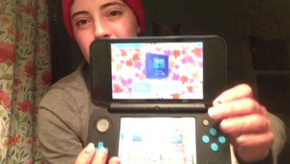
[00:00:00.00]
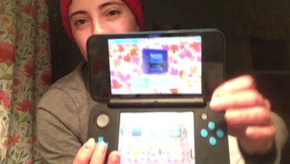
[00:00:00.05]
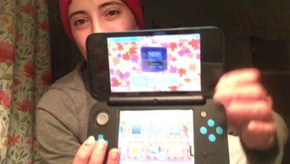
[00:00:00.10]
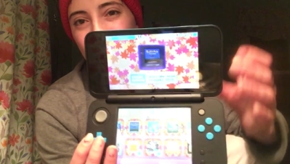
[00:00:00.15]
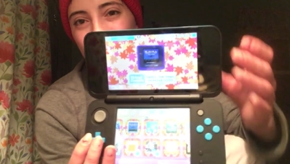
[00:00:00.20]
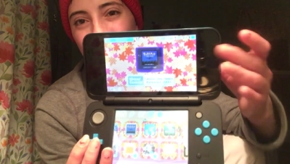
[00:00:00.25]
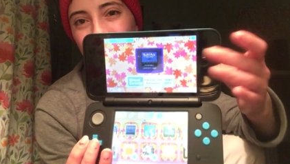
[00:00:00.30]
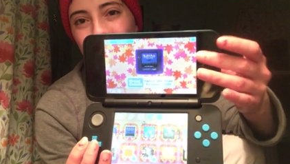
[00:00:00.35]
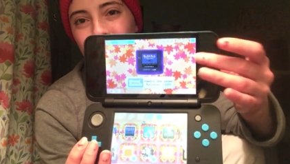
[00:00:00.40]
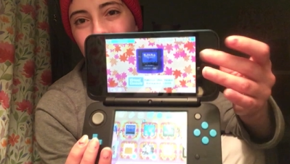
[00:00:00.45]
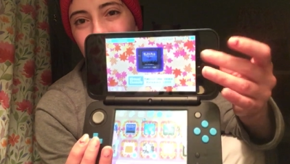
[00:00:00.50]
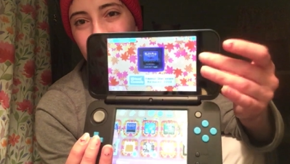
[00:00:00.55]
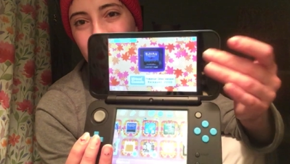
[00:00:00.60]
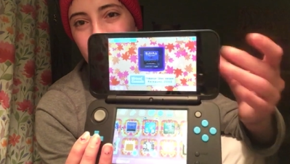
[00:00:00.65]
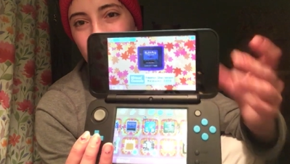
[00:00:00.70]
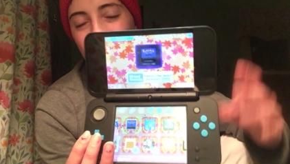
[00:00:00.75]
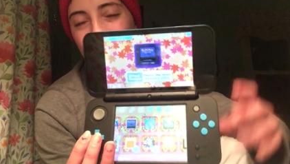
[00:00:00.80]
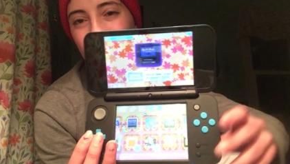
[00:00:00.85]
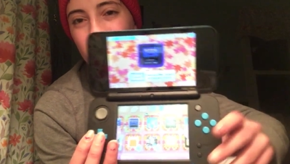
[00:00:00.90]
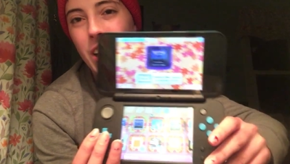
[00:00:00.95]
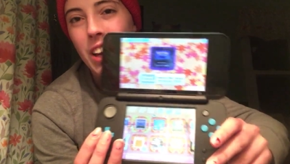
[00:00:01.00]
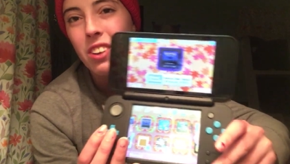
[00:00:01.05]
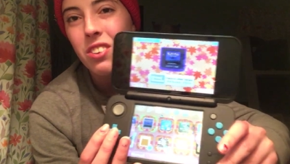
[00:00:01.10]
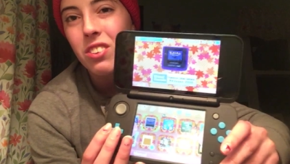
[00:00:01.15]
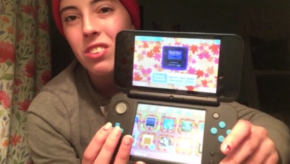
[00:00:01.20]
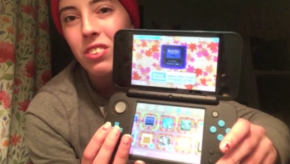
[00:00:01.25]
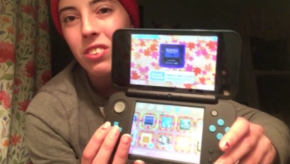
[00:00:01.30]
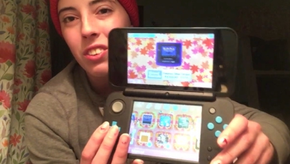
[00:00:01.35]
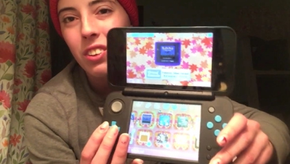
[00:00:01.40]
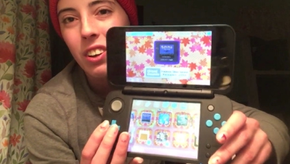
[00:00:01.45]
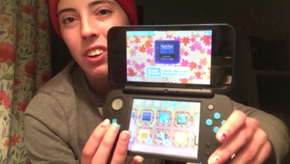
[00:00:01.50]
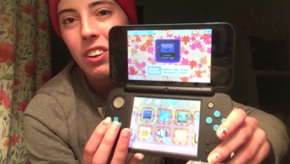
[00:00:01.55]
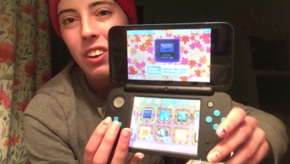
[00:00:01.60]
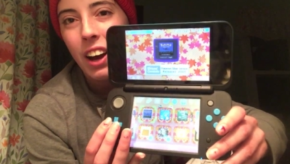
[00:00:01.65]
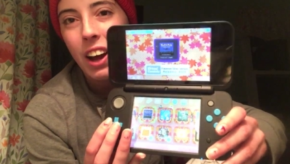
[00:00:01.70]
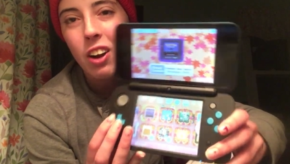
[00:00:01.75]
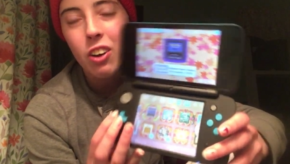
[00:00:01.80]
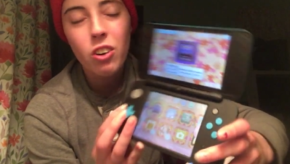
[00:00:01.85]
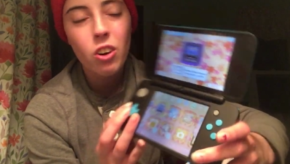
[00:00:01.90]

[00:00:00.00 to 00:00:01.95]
for the 2DS. I